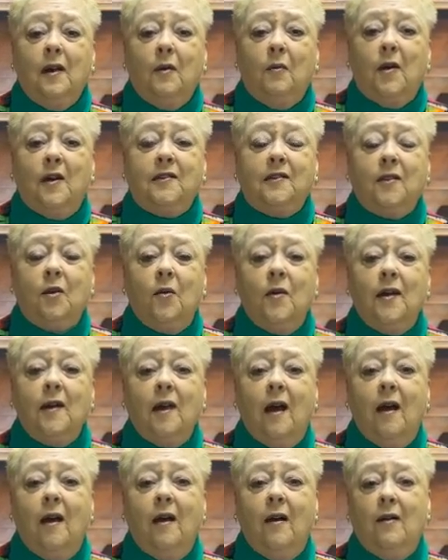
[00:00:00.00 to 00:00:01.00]
What's going
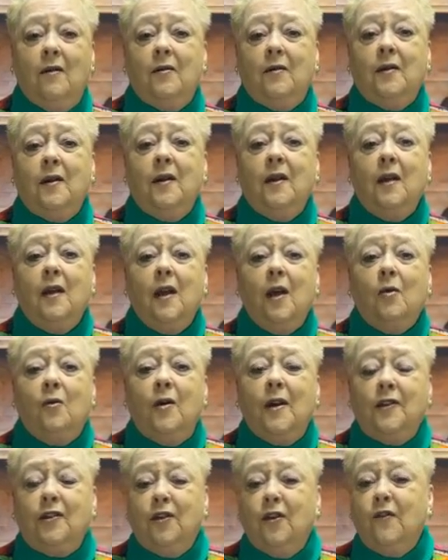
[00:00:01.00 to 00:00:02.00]
on
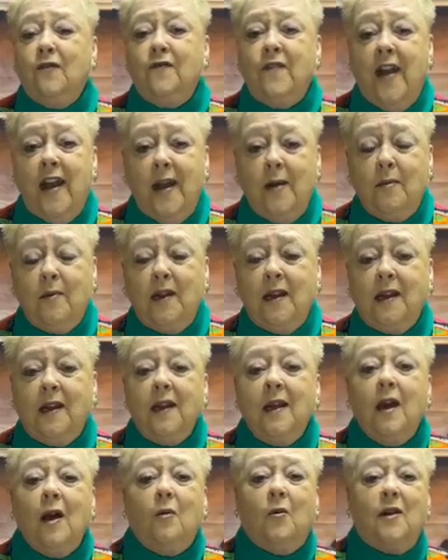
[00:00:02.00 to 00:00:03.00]
with your family?
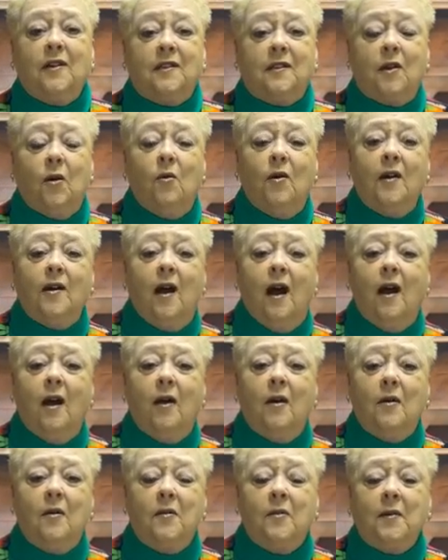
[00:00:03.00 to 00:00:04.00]
What's going
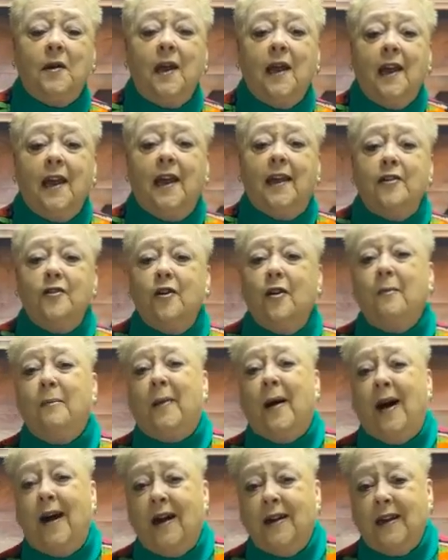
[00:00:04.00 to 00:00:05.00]
on in your
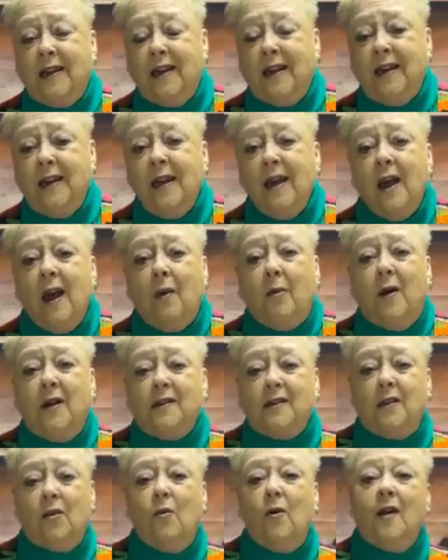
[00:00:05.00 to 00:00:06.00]
body?
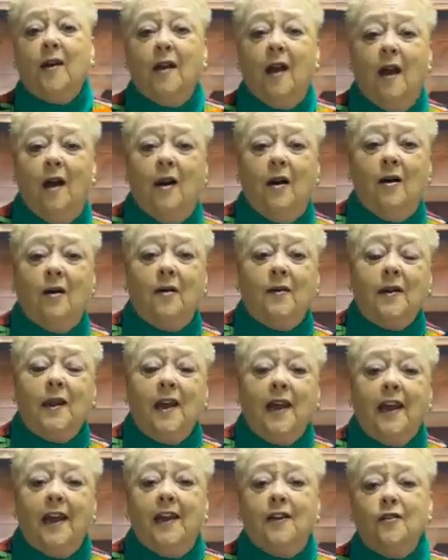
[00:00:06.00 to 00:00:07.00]
What's going on
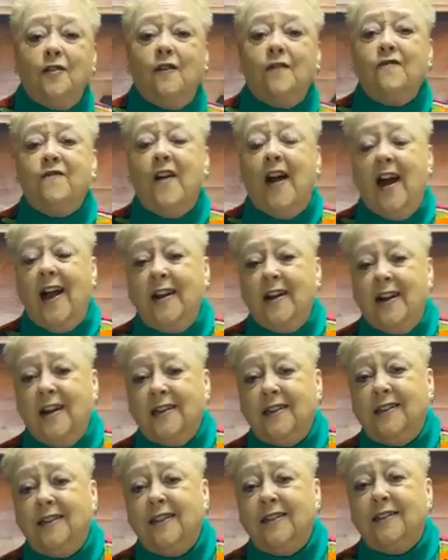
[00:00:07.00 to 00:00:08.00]
in your
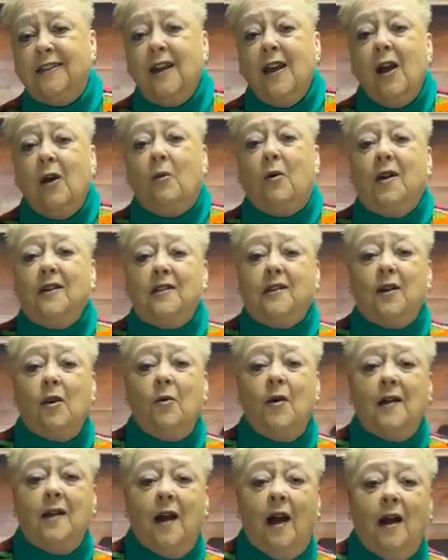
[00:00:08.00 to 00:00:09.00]
finances? What's
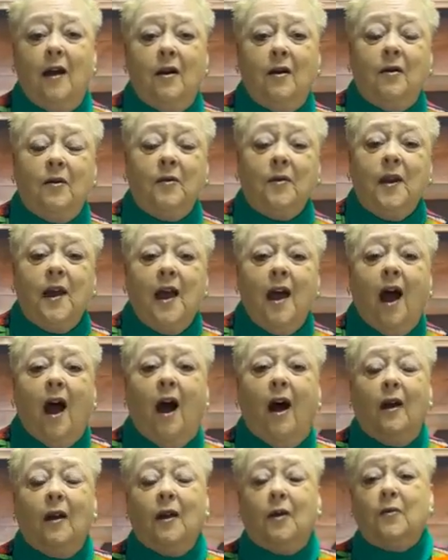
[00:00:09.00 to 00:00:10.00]
going on
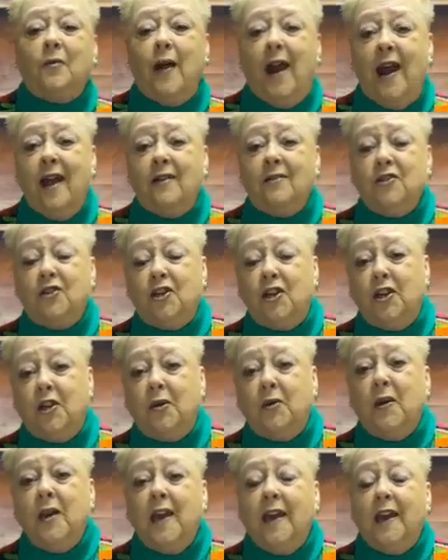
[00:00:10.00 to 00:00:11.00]
all around
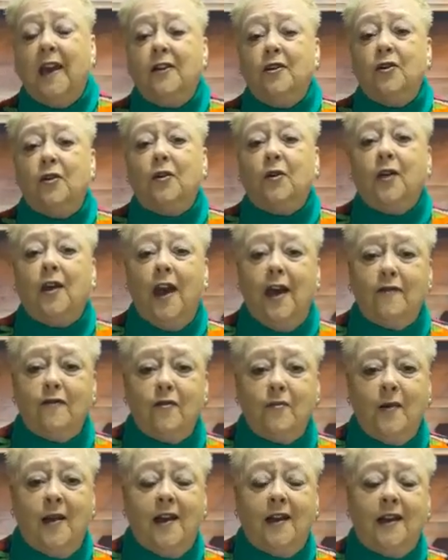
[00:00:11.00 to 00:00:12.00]
you, in your
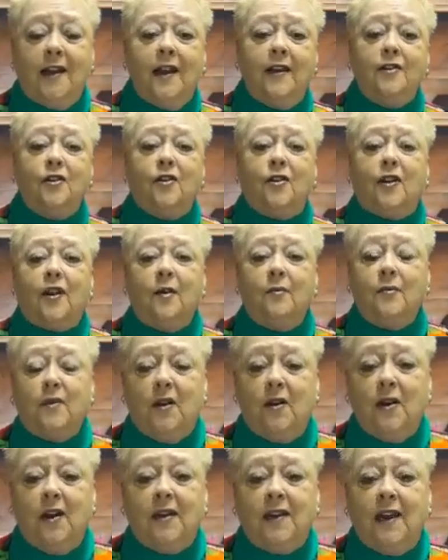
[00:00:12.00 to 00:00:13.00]
government, in your
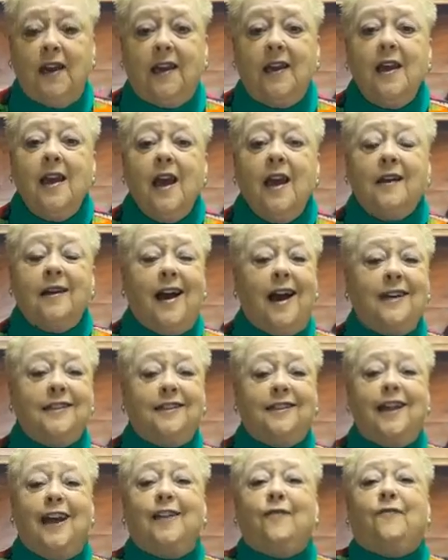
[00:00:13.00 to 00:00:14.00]
community? God
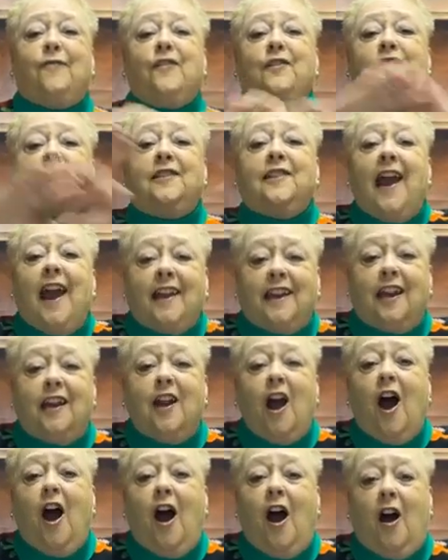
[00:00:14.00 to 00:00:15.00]
said, forsake it
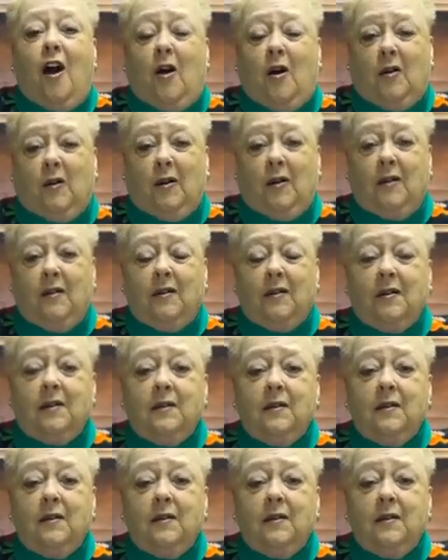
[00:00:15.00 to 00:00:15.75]
all.